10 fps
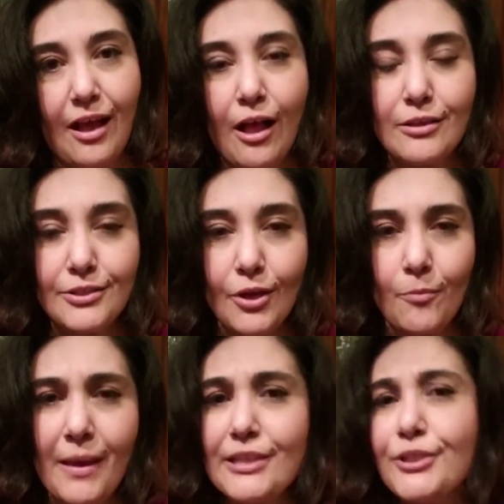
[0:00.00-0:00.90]
Also,
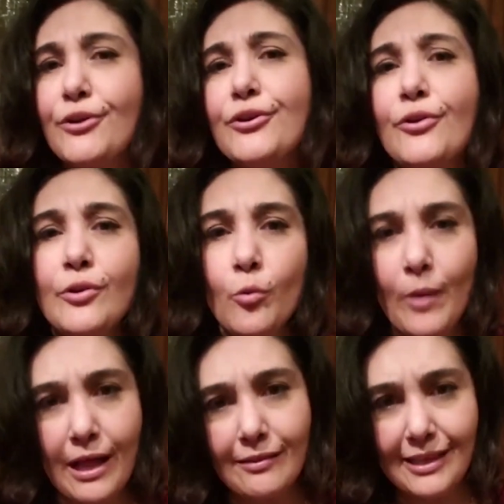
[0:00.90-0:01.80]
make sure you're in a
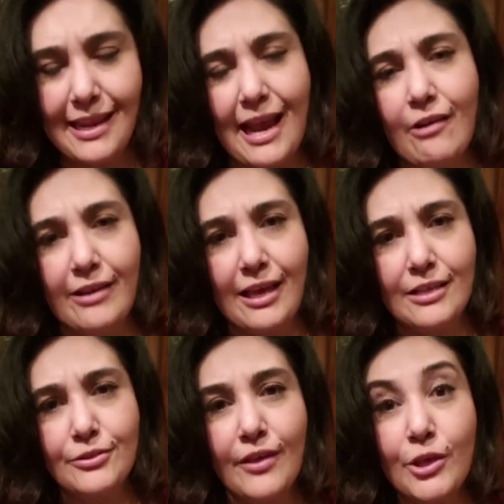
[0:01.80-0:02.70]
well-lit
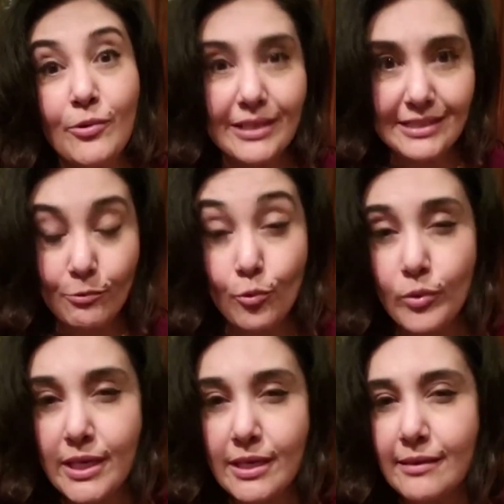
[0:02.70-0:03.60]
area so that you can
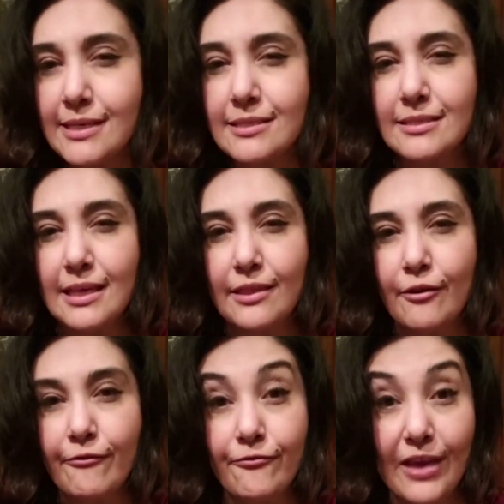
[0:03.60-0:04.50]
really see
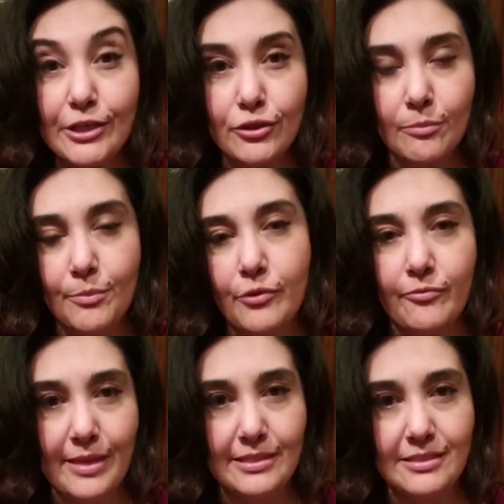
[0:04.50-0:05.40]
their facial
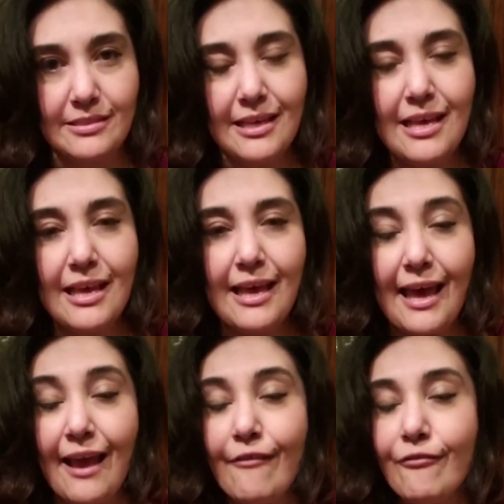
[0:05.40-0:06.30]
movements.
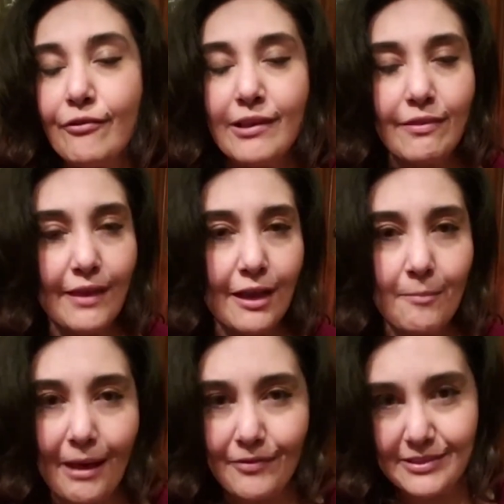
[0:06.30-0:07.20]
Everything
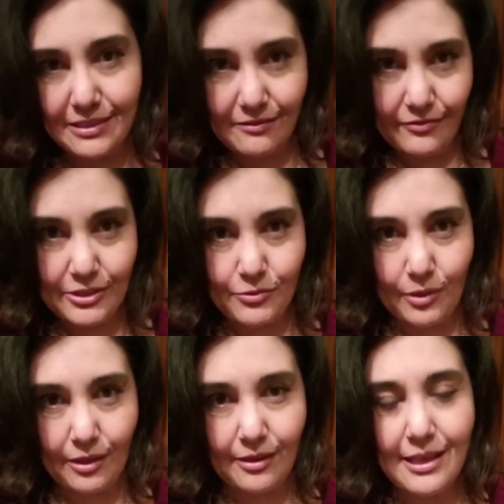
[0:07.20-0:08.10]
about this
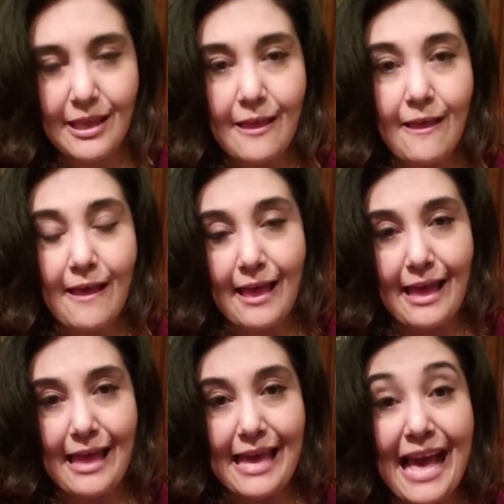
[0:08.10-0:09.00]
individual
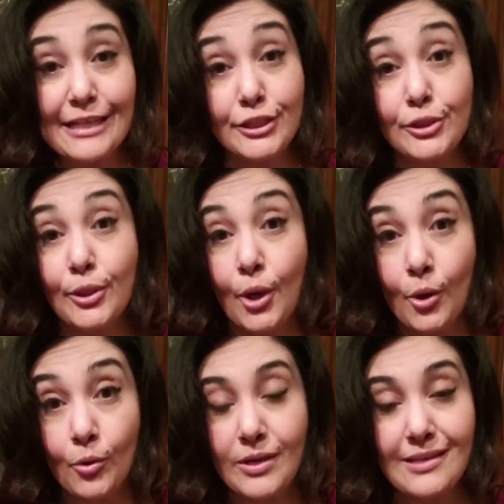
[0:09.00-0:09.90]
has
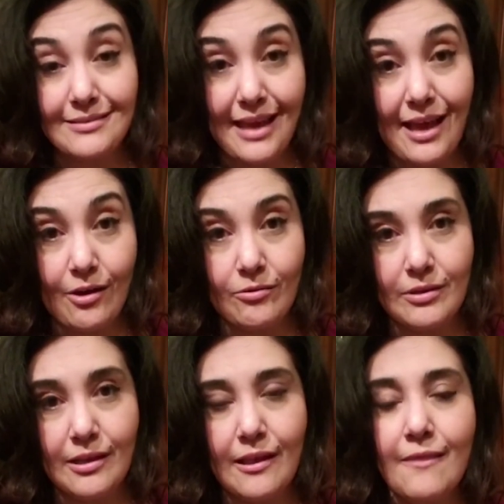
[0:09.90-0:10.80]
slowed down.